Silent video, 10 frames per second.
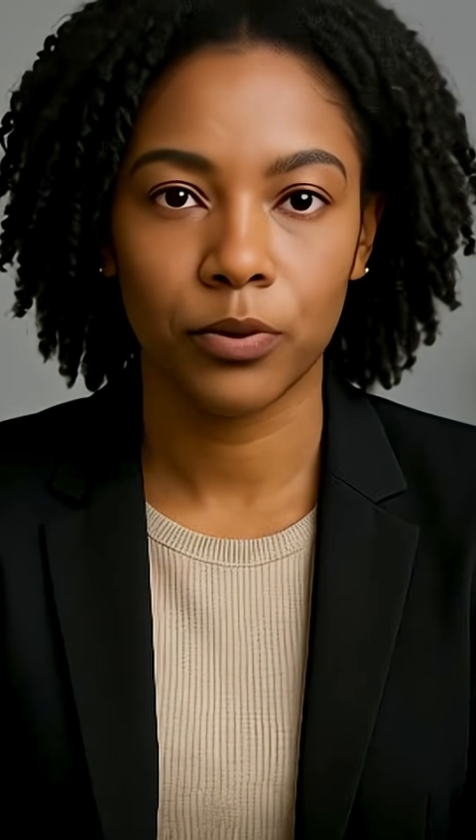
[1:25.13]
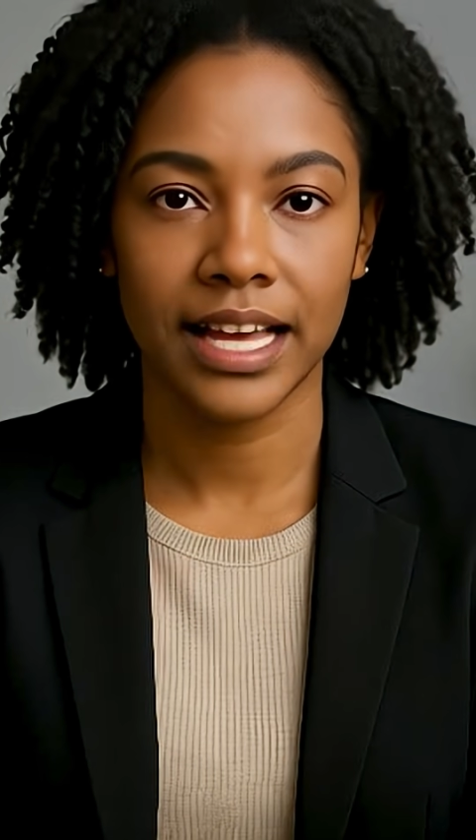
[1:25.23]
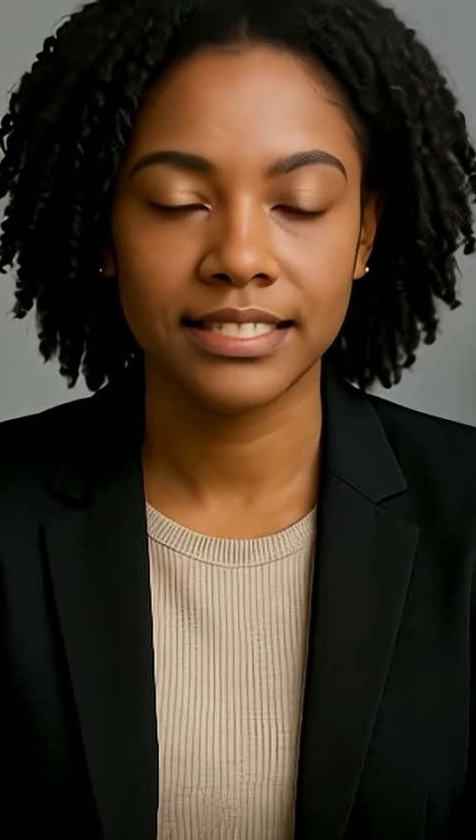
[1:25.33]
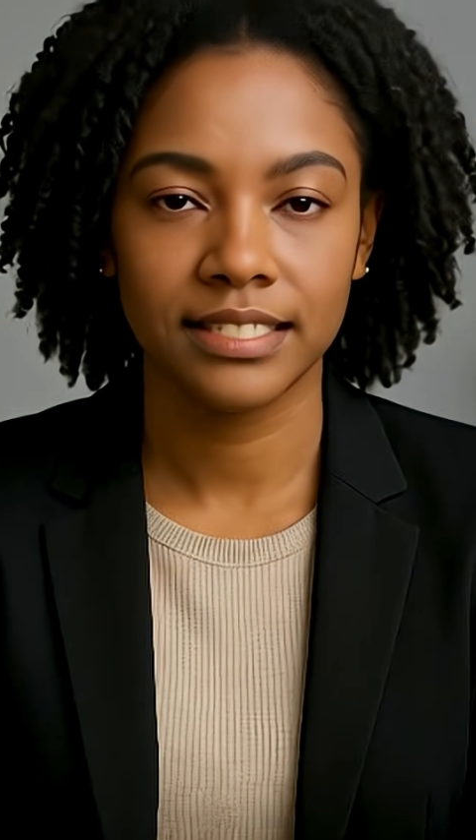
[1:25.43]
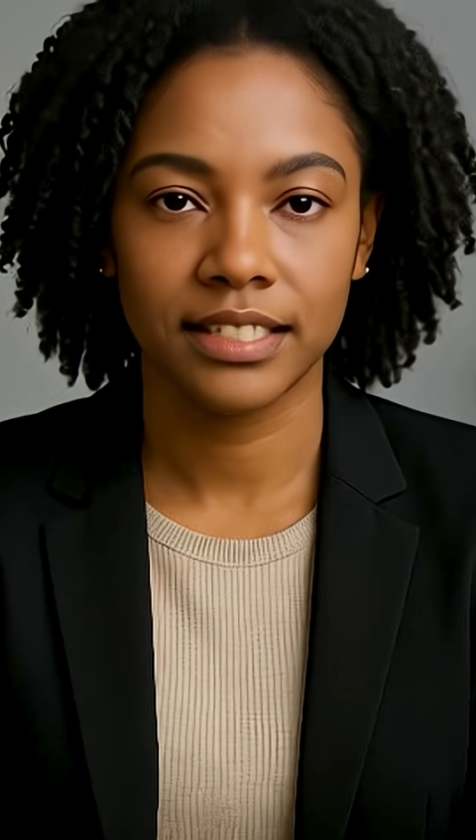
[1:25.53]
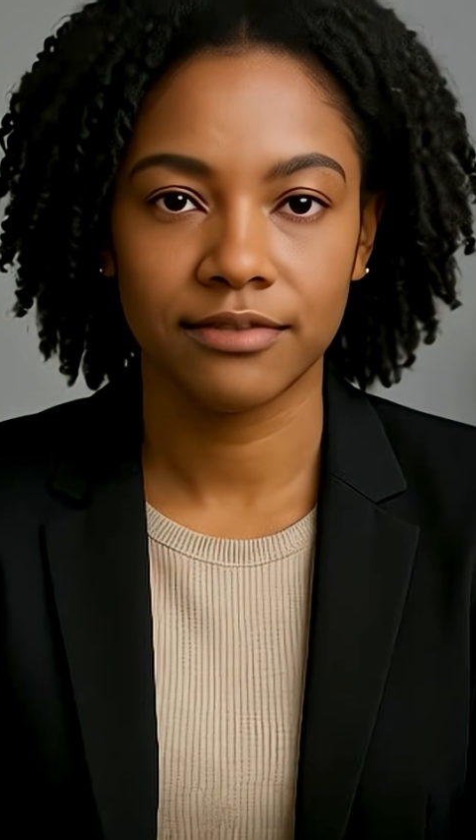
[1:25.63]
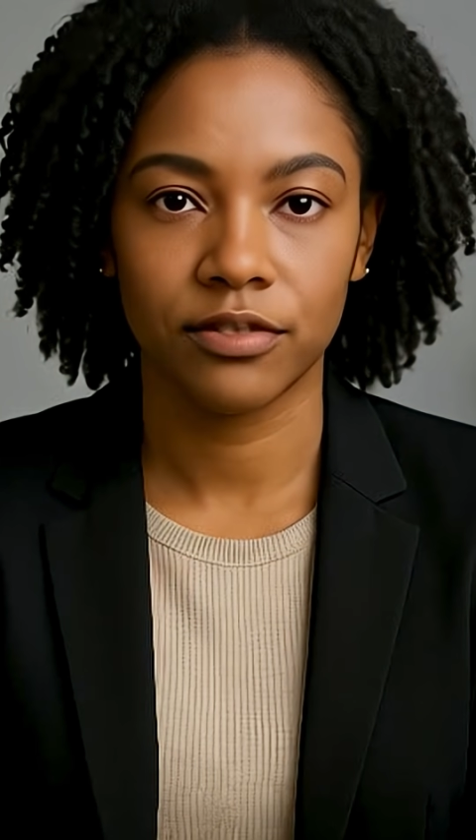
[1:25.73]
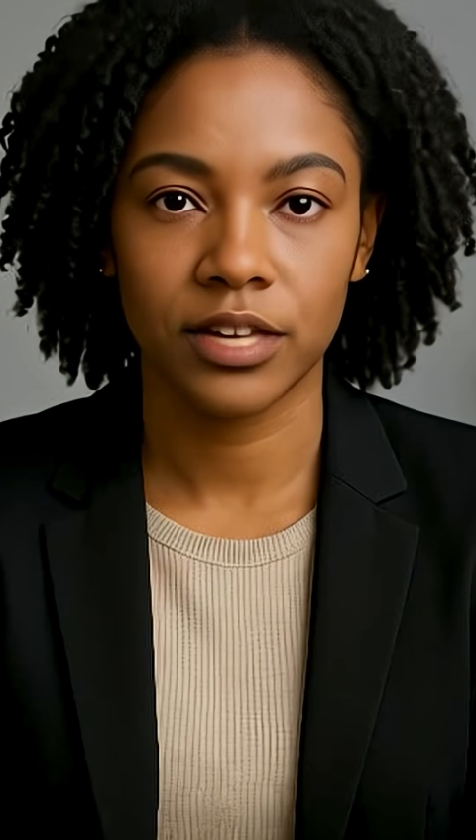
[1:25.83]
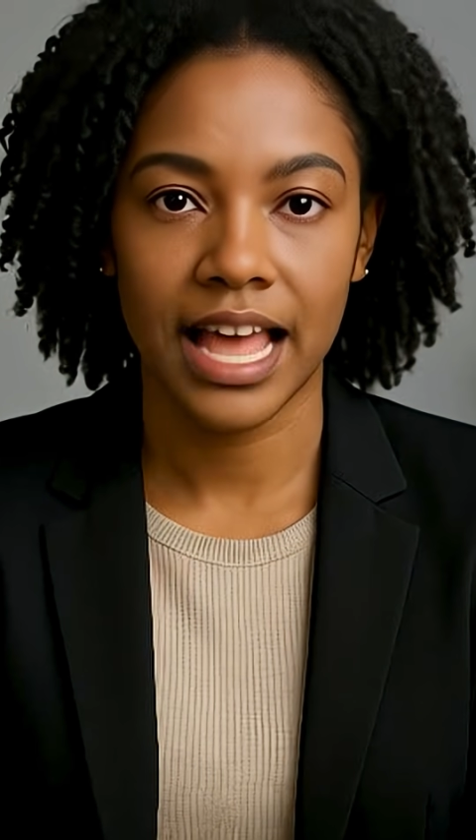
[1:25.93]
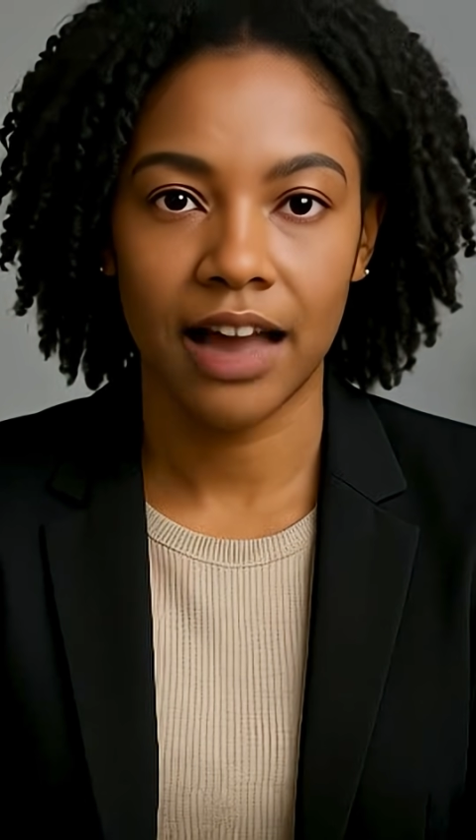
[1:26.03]
brain
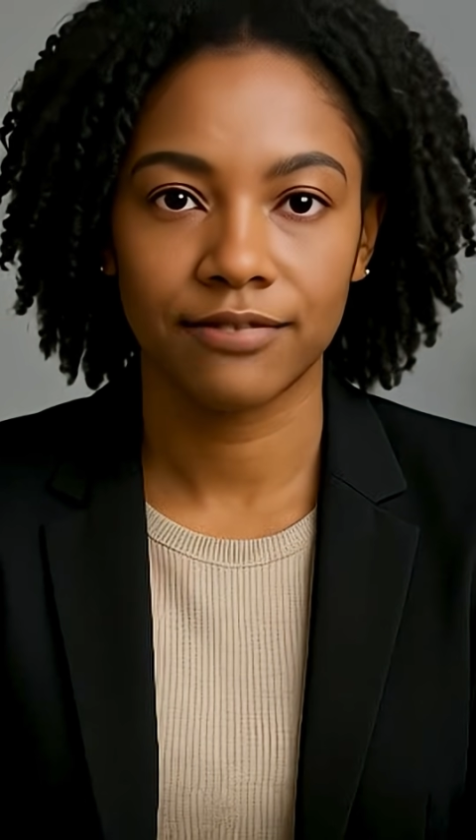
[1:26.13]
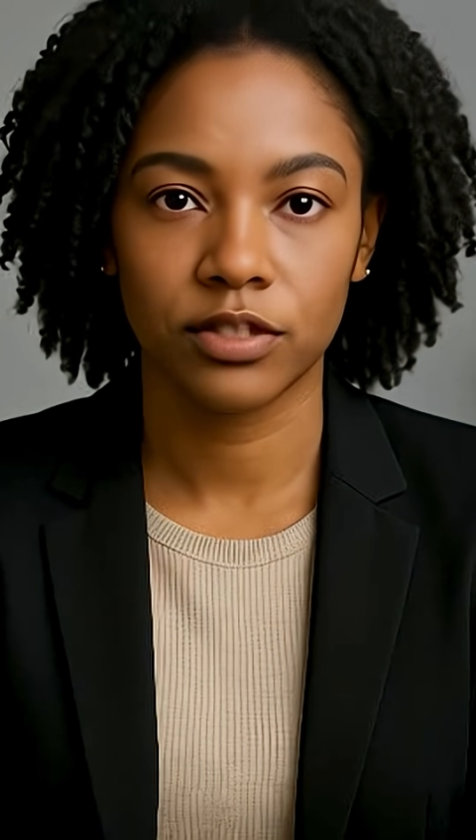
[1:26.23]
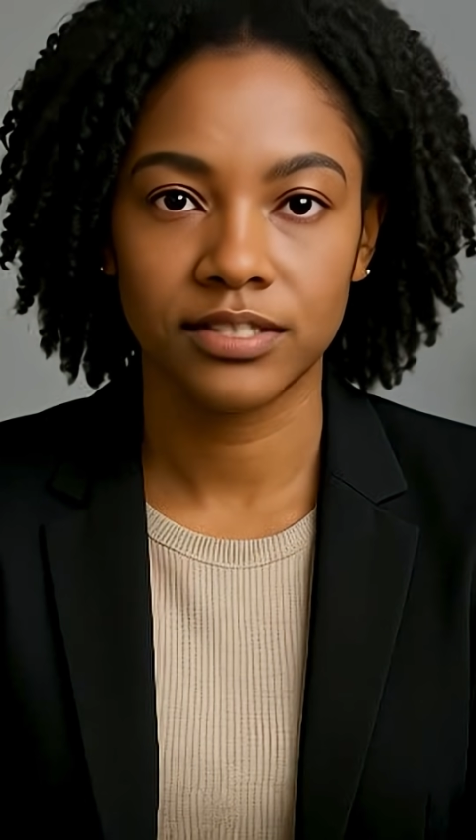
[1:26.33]
delivery after